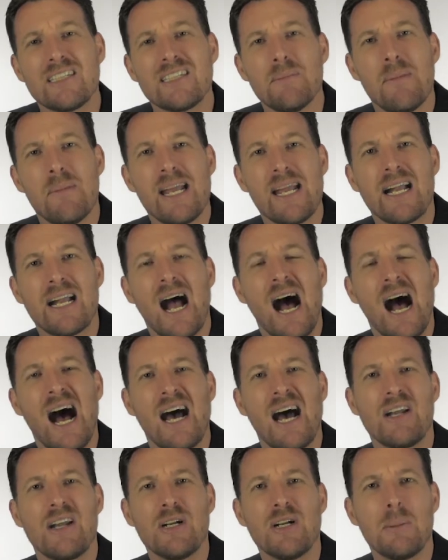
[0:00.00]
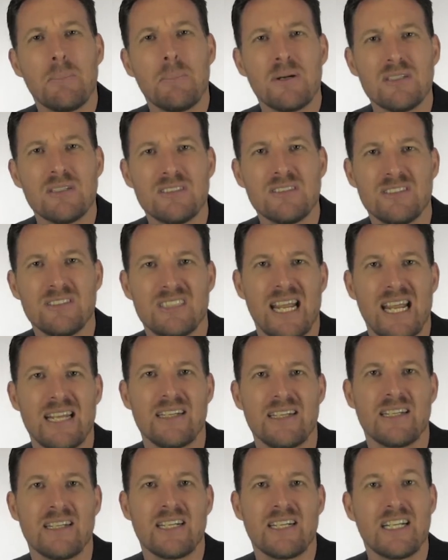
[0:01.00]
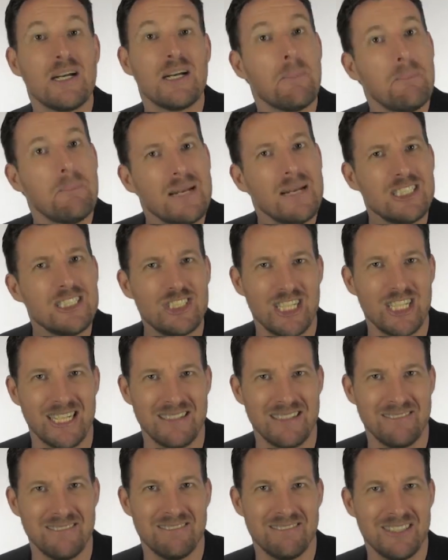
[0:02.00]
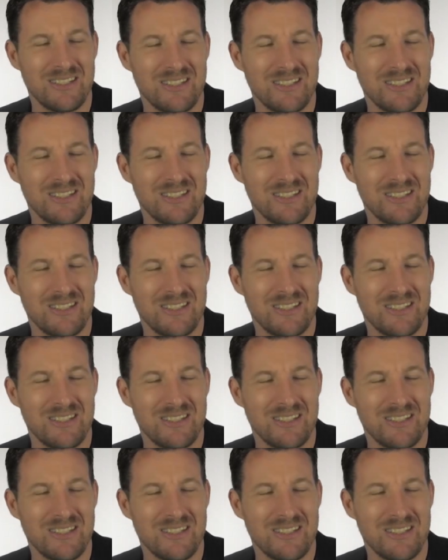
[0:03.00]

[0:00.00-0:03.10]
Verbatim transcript: can make 100% commission.